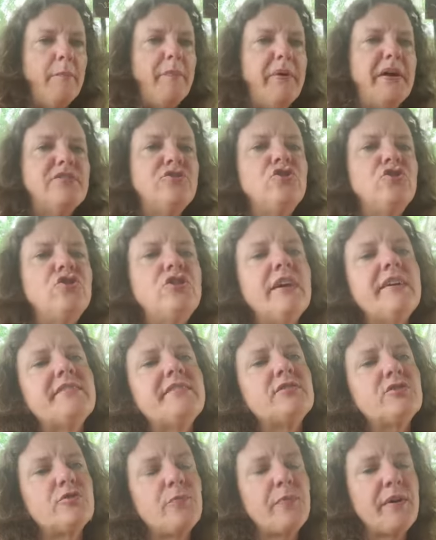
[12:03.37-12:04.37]
But
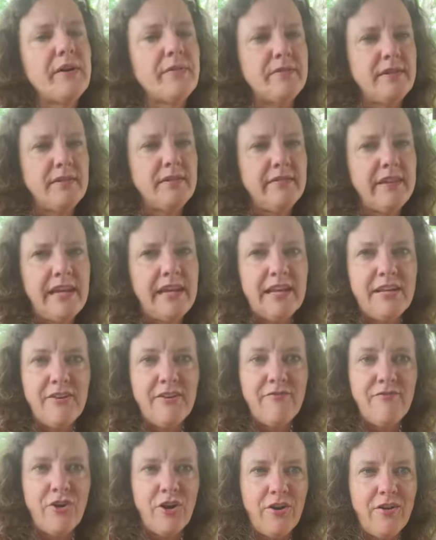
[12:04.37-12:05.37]
just where the land
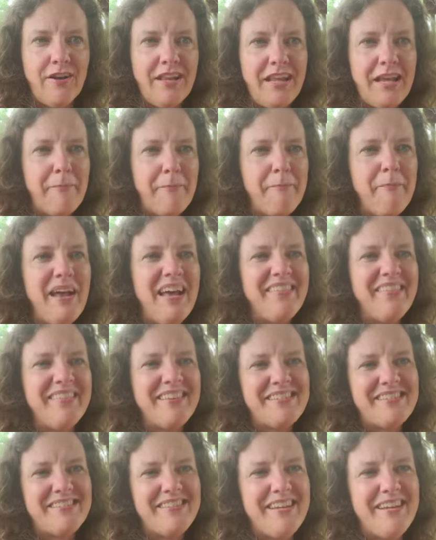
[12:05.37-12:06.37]
of Narnia met
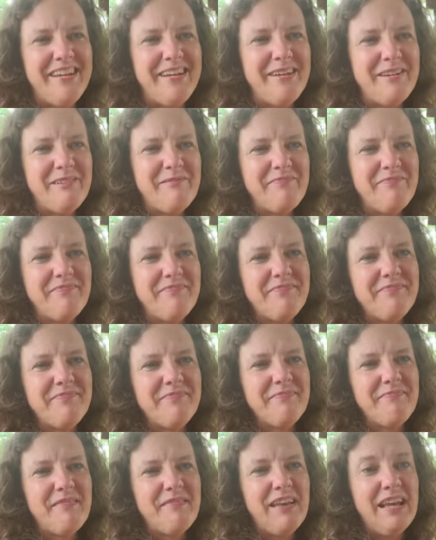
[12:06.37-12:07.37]
the sea,
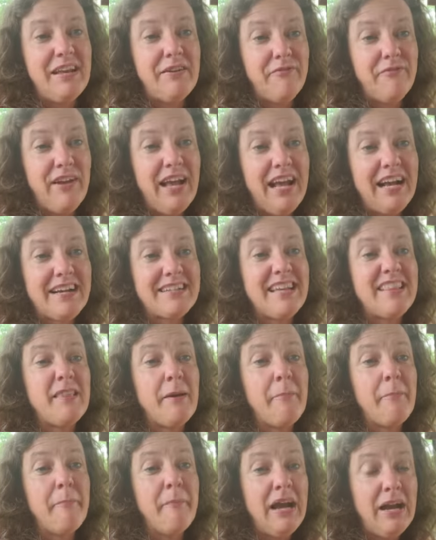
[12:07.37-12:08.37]
in fact, at
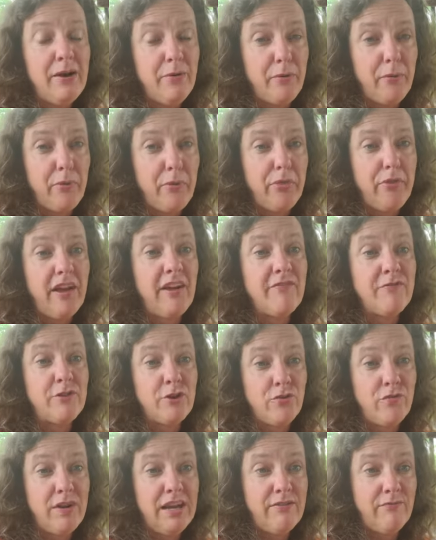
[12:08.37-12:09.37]
the mouth of
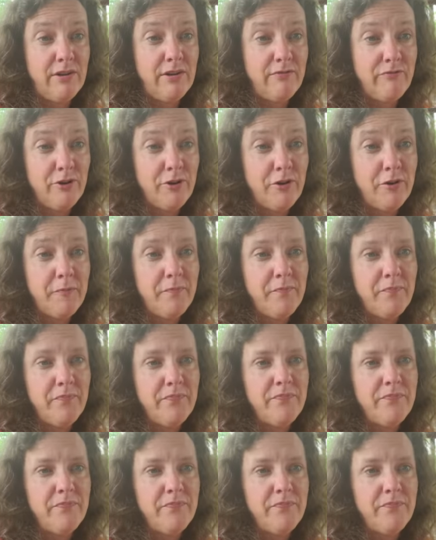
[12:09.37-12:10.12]
the great river,